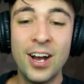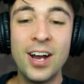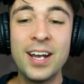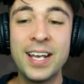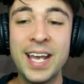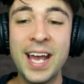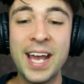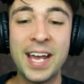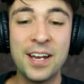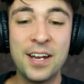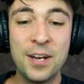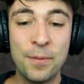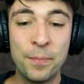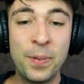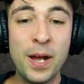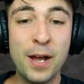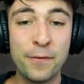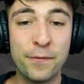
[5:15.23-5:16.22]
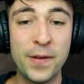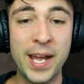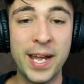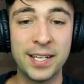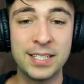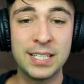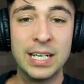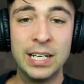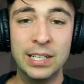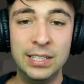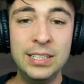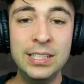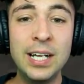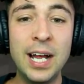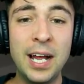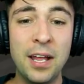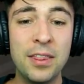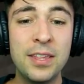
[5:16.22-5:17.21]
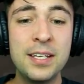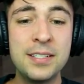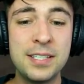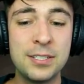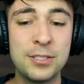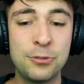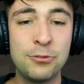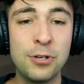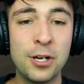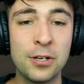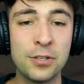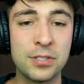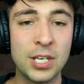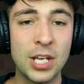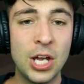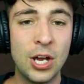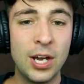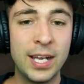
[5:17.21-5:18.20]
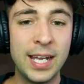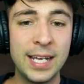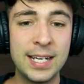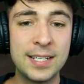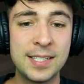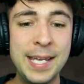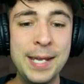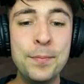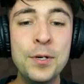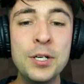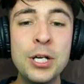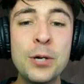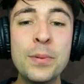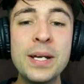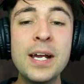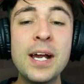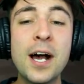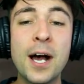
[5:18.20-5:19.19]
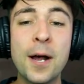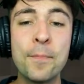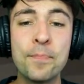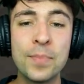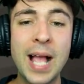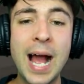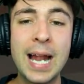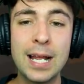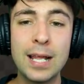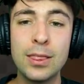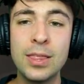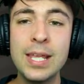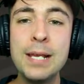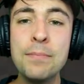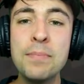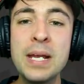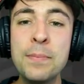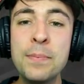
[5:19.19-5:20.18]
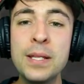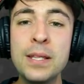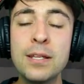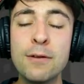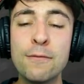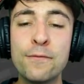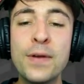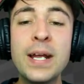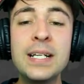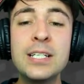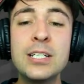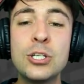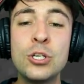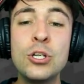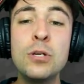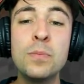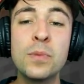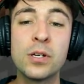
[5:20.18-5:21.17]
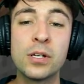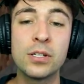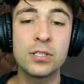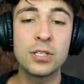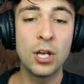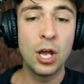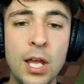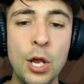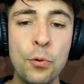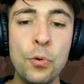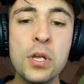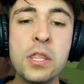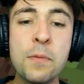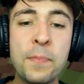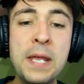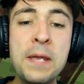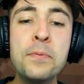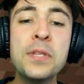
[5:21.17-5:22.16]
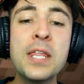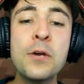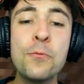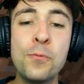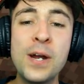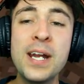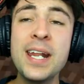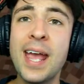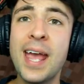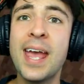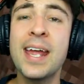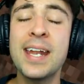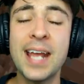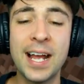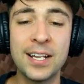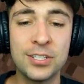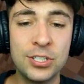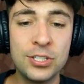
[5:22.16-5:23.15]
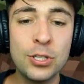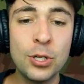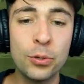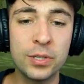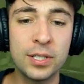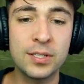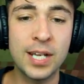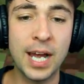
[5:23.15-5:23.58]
Okay, perfect. Ugh, this is gross. Okay, let's keep on going up, and I think maybe the infected humans were the people that went ahead and stole the